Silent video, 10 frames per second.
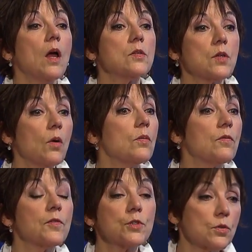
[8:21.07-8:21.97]
So
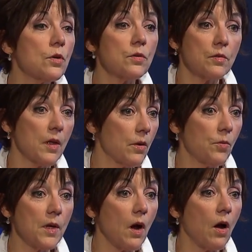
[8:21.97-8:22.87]
for sure that
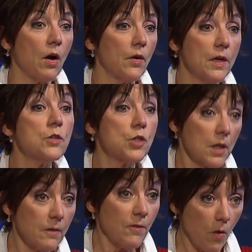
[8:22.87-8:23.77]
we are
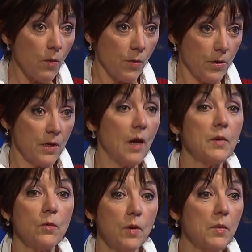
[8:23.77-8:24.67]
inching forward. I
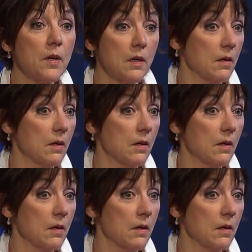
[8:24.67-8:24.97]
mean, women